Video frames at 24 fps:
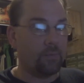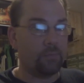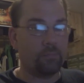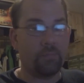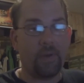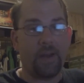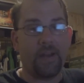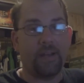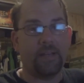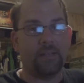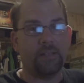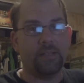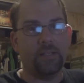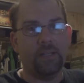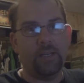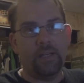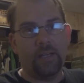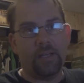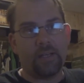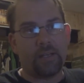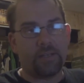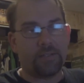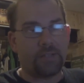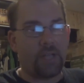rain,
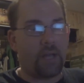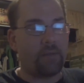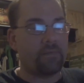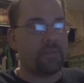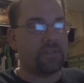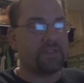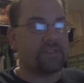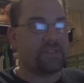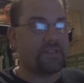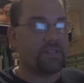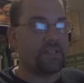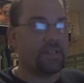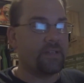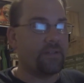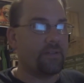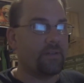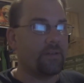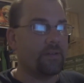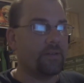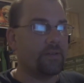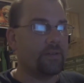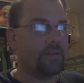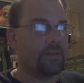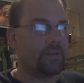because obviously
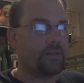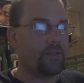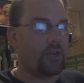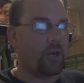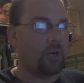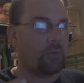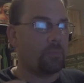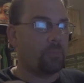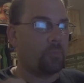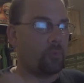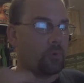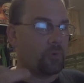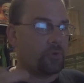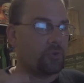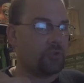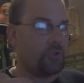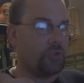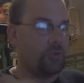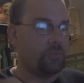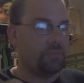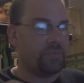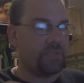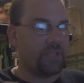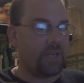the cardboard
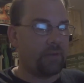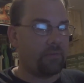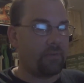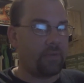tubes and